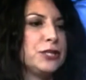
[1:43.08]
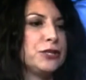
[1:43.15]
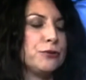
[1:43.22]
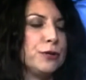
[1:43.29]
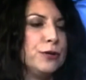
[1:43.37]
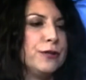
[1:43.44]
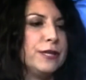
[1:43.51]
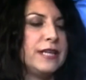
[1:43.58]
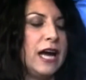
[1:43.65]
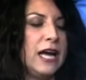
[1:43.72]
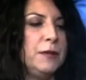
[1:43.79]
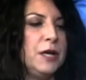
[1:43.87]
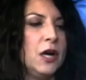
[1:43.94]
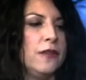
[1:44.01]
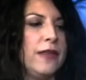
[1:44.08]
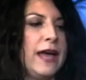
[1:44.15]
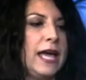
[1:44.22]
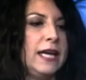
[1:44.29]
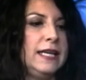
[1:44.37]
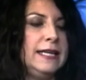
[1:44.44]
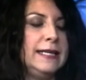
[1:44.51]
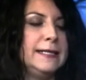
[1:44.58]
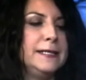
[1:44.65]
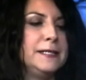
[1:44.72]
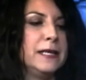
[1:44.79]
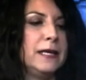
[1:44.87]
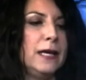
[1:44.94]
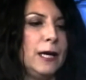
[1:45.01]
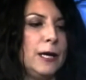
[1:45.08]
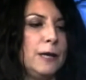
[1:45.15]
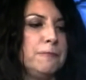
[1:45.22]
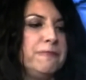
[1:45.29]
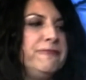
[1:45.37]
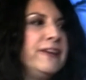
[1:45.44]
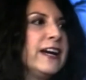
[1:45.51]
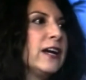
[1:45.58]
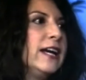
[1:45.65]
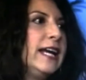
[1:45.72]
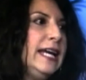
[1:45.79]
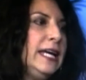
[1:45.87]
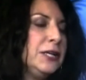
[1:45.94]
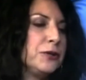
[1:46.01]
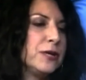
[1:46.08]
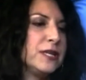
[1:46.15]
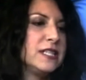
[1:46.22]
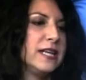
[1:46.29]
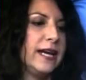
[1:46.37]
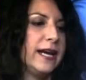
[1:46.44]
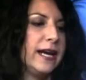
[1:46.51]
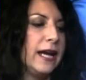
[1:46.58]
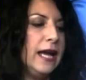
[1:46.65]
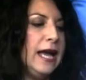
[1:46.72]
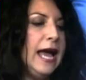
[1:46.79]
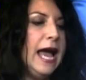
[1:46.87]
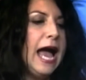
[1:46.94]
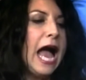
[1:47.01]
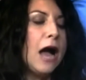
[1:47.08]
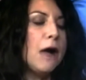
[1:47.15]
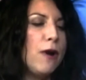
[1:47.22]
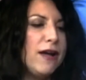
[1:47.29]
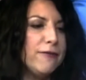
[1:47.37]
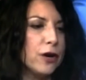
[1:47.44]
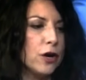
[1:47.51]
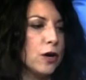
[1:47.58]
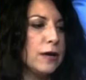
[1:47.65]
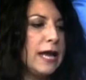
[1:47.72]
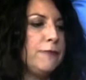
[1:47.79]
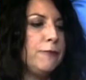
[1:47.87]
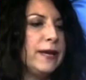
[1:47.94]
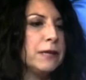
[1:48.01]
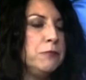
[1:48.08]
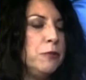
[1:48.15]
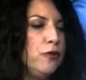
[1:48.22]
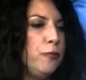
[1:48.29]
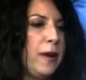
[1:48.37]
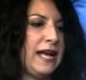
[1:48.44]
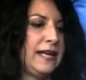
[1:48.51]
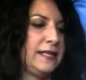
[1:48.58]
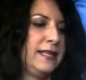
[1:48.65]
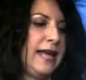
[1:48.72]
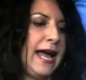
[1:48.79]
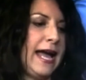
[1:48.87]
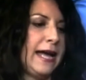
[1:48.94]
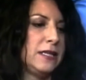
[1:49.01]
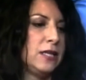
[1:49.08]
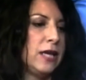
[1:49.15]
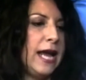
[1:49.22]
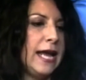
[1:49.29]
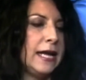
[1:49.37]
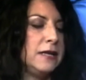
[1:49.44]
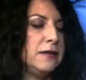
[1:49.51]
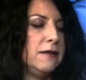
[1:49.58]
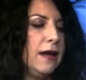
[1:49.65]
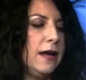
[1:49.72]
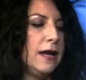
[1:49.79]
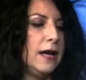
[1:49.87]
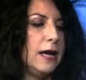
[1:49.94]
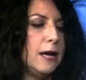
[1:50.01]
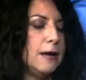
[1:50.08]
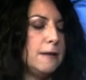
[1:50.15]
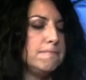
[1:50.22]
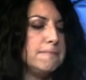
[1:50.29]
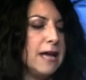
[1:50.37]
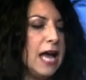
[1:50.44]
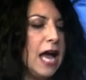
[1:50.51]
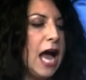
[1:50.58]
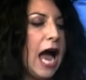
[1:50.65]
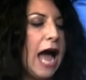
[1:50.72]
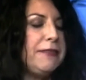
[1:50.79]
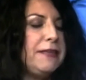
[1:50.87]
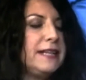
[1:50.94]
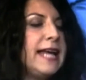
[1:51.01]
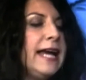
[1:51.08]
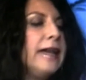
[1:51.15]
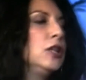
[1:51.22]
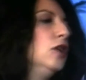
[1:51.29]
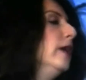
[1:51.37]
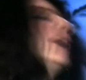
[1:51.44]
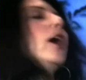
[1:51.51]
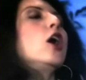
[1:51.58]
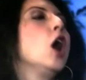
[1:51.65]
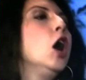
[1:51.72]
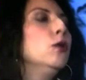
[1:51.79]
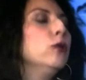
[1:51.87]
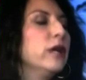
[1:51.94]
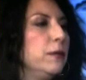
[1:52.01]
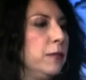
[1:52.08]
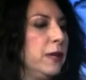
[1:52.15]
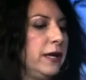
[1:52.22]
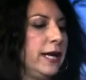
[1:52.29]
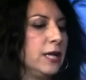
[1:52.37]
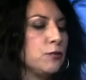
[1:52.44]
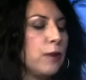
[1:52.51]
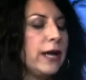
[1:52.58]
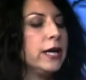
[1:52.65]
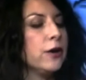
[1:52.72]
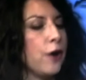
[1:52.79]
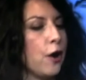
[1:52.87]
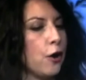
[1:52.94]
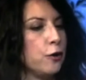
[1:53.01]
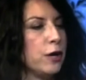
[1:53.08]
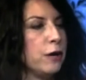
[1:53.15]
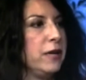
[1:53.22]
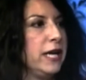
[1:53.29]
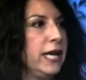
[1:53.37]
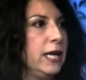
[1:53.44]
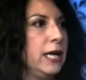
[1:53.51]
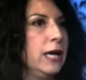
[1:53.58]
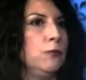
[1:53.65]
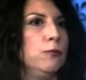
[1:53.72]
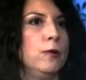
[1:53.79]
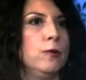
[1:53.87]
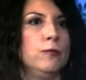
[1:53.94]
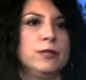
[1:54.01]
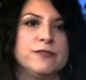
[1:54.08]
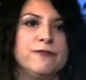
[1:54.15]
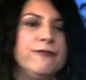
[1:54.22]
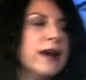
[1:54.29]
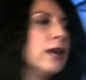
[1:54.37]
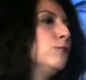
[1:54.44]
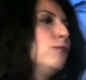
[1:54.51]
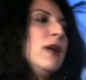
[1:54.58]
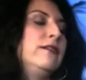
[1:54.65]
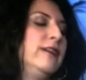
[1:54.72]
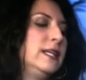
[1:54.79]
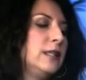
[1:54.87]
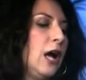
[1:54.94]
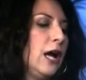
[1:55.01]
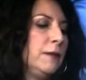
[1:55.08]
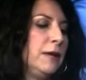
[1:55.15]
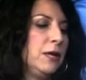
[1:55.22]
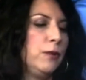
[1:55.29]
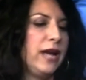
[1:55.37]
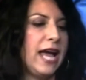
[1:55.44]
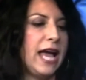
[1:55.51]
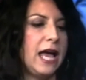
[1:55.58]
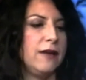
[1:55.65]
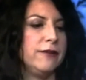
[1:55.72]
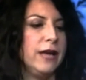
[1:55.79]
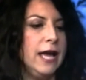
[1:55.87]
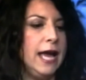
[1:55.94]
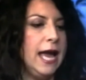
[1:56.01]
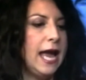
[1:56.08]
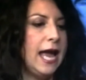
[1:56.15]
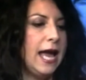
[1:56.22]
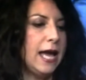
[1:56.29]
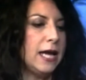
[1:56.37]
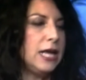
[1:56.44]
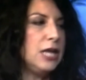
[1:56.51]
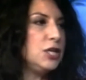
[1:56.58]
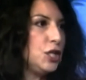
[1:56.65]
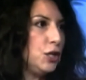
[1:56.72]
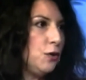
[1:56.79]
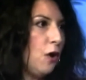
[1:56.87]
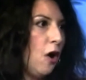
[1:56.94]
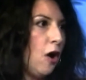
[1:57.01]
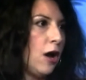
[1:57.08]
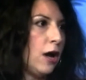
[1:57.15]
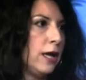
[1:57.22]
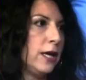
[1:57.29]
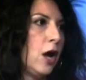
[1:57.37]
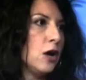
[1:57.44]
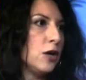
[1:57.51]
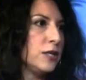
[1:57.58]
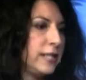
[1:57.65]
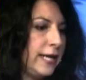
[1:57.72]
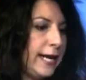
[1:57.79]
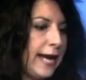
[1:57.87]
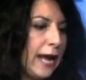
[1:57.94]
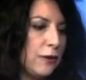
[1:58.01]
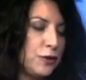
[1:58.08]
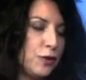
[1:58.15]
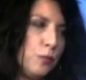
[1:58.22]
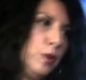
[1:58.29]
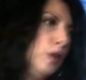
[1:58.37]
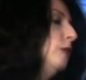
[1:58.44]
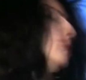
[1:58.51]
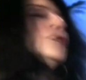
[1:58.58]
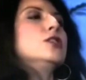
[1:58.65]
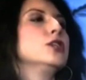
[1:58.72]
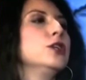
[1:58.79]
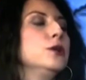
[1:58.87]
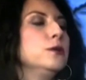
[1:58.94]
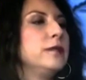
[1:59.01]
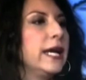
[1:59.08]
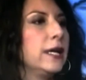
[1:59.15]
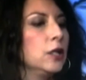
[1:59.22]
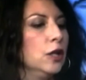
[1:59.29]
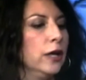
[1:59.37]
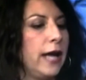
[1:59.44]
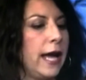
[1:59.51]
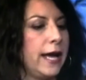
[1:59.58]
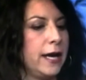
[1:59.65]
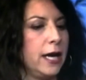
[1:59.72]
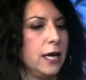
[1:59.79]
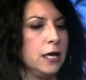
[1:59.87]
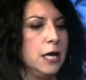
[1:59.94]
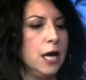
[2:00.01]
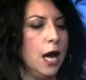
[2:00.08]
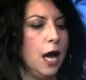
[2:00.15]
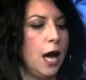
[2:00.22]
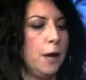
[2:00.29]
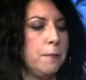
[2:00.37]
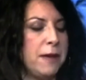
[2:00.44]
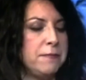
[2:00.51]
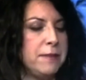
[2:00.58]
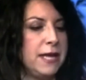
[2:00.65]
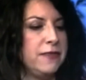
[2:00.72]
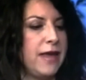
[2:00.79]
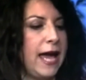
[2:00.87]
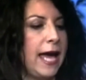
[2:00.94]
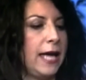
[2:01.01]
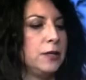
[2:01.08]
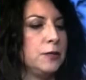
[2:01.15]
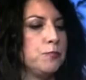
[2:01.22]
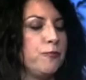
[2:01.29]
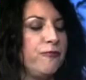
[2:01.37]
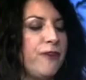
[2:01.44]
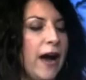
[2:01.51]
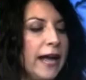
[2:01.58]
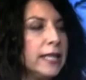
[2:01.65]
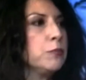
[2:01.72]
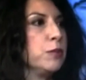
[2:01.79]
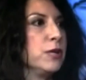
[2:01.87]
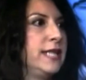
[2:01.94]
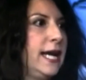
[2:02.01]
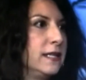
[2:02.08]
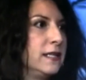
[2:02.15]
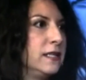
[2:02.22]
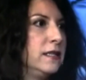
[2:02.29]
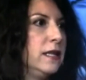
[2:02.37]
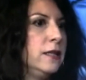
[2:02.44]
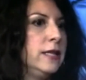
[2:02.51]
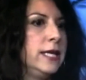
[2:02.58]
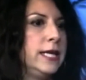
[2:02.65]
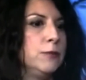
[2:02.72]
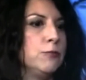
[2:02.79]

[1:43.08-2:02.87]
true. The timing on that is very interesting. However, if we can move past that and I think take a look at our own communities. Right here in our own community, it's very relevant timing. We have an issue on our city council books to take a look at an amendment that finally protects the